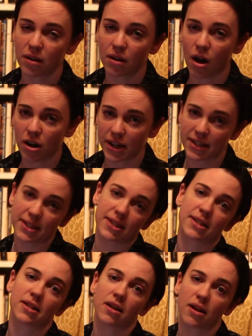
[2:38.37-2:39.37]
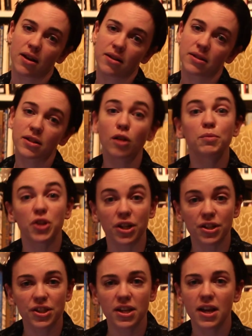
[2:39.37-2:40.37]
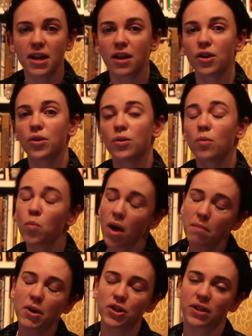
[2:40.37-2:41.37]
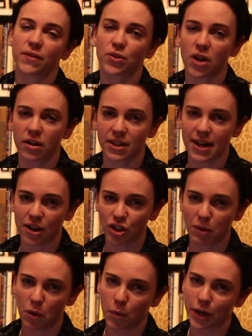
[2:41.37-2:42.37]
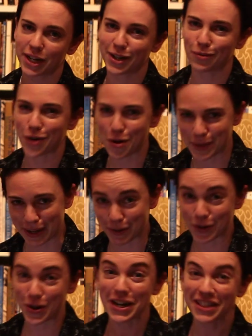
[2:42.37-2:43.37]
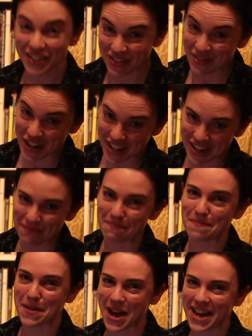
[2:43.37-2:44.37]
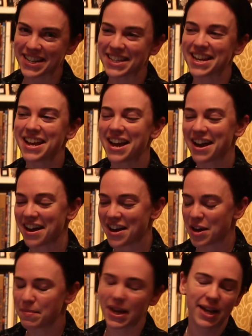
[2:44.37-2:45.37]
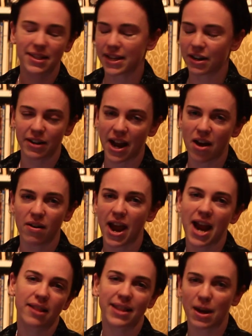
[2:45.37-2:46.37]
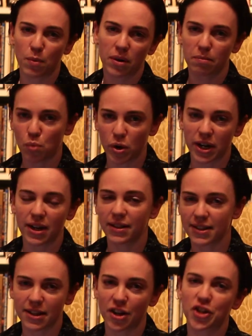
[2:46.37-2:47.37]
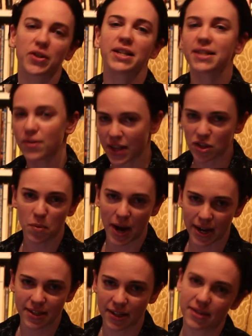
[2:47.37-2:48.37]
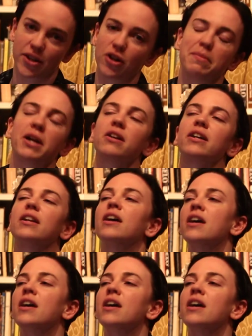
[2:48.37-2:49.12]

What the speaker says: artists' sculptures. Well, most of those artists actually were working in Rome when they were creating this work, but it's here now, and they were born in this country, so that's why it's considered American.